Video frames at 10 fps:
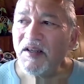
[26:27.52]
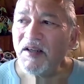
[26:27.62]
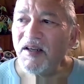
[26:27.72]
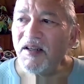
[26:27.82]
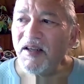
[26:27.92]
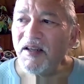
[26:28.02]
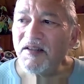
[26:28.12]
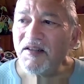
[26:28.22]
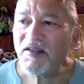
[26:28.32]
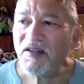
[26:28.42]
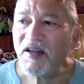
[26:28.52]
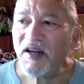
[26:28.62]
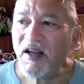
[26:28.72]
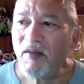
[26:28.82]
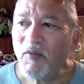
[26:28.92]
And they insisted that
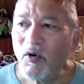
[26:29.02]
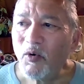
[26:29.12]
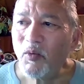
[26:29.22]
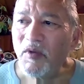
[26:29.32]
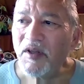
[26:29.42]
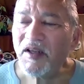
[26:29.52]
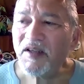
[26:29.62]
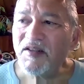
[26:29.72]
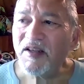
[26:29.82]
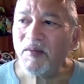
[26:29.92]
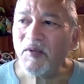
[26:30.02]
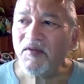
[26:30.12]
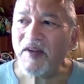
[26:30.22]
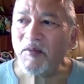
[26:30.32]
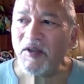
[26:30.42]
I come home and they set up a
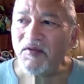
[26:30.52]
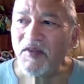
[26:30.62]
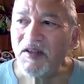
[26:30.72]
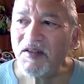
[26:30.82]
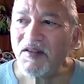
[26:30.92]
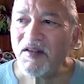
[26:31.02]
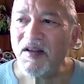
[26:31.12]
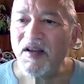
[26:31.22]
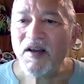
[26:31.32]
family feast.